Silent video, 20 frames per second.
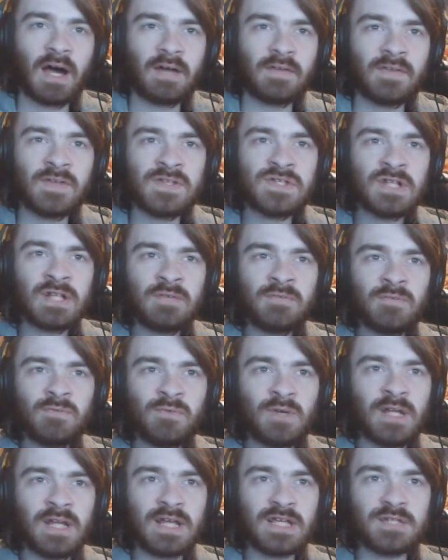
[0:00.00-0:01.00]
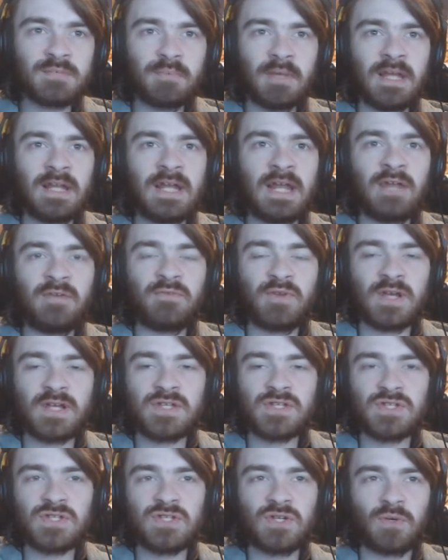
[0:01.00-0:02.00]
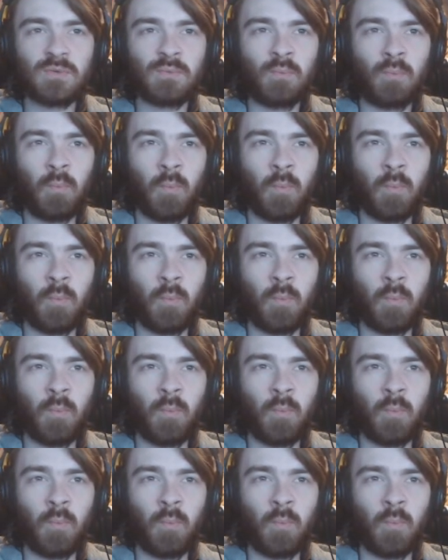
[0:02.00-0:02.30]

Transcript: they still haven't really explained anything as to